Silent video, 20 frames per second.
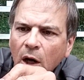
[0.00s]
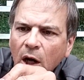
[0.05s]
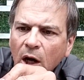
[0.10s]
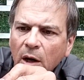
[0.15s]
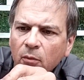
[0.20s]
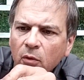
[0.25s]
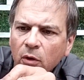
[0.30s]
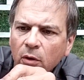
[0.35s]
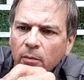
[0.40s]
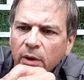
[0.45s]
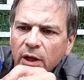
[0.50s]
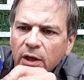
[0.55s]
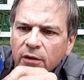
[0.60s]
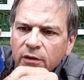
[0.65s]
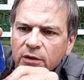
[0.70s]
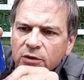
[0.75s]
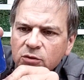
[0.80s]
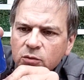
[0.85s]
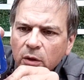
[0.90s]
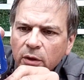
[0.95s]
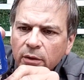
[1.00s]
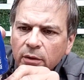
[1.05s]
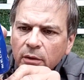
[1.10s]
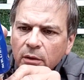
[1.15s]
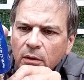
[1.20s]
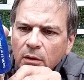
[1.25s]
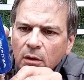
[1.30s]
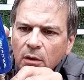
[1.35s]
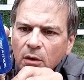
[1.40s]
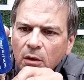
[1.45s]
I'm going to make this one
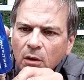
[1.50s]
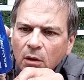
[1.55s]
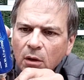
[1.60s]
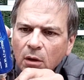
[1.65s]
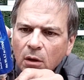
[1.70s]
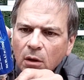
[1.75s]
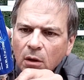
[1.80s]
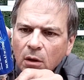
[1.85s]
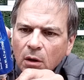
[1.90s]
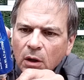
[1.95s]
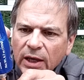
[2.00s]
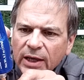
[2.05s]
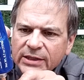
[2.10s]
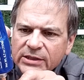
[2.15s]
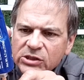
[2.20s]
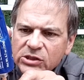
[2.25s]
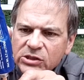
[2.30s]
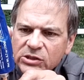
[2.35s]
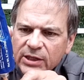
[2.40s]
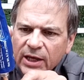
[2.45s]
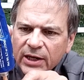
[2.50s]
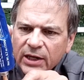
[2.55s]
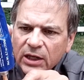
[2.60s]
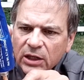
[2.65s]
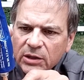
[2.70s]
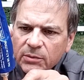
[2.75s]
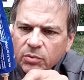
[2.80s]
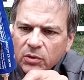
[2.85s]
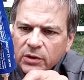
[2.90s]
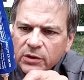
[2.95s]

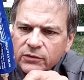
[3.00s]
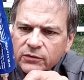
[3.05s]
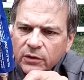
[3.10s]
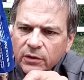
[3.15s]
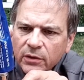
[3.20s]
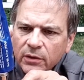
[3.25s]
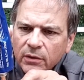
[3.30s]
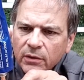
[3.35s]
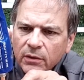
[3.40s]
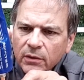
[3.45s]
aesthetically pleasing.